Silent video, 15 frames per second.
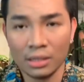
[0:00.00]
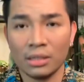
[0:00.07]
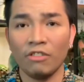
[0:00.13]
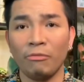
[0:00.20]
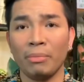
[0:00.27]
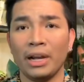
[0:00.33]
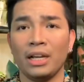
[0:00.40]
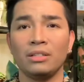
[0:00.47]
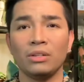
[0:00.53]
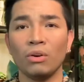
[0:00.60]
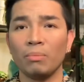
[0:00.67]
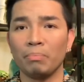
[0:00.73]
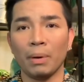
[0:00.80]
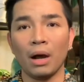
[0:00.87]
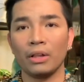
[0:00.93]
of mine
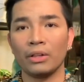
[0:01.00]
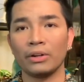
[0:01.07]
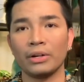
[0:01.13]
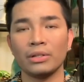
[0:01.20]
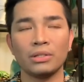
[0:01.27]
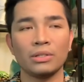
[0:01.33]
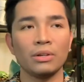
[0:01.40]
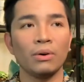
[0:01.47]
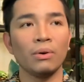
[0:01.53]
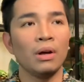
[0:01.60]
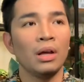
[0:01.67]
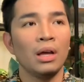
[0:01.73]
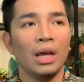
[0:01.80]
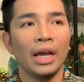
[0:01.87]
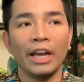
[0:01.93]
don't bother. So
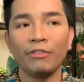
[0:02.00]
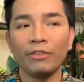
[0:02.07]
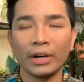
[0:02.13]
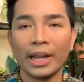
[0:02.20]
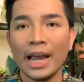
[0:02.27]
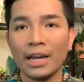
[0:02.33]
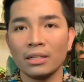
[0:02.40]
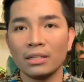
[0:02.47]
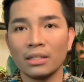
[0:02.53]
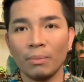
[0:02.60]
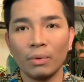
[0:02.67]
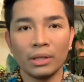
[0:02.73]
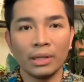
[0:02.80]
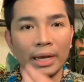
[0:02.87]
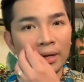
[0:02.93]
if your cat is
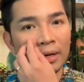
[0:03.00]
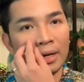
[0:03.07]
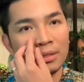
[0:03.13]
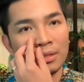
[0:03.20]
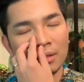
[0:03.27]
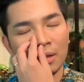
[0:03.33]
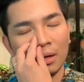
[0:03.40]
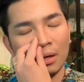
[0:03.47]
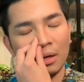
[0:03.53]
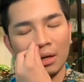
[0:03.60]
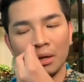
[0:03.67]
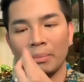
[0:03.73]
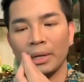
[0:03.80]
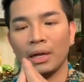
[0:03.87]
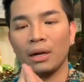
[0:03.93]
someone that gets, oh
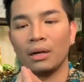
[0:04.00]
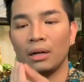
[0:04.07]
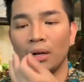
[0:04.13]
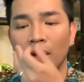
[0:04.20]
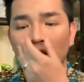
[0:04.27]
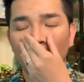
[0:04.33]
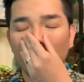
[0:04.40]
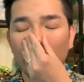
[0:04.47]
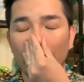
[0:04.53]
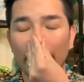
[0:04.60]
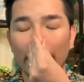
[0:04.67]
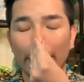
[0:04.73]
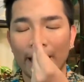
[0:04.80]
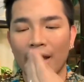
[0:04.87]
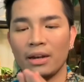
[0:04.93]
my God, a lot of
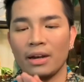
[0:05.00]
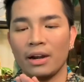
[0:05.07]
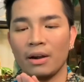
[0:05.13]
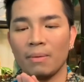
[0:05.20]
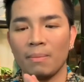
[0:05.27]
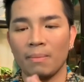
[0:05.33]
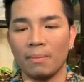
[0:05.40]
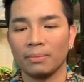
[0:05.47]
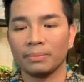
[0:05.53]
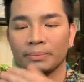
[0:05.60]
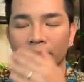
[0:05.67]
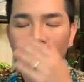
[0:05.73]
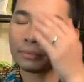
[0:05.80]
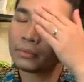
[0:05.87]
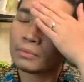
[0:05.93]
cat hair.
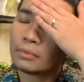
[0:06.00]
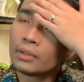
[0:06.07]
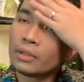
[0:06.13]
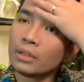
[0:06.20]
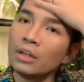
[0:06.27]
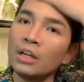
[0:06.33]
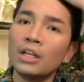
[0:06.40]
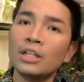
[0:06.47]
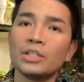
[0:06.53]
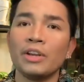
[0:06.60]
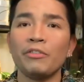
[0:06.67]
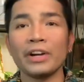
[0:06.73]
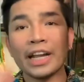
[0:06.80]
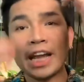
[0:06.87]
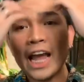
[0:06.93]
So
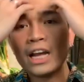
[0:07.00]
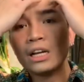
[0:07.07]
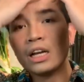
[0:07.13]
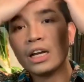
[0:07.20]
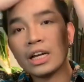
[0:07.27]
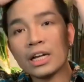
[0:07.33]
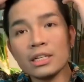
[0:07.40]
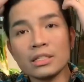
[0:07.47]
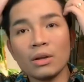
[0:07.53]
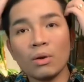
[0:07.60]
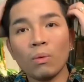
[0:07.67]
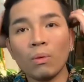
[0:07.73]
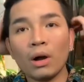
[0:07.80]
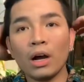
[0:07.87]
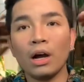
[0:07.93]
if your cat is
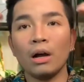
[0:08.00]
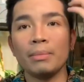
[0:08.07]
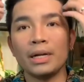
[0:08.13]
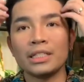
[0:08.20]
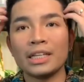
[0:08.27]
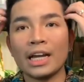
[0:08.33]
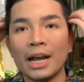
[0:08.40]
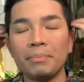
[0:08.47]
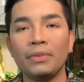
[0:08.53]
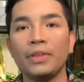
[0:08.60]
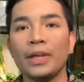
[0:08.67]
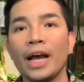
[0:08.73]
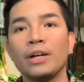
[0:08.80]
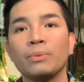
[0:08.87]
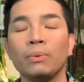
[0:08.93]
a type
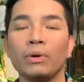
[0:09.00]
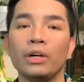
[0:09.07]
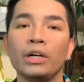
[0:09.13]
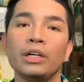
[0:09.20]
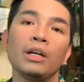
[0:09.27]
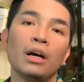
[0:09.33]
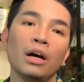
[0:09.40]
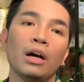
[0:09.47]
that would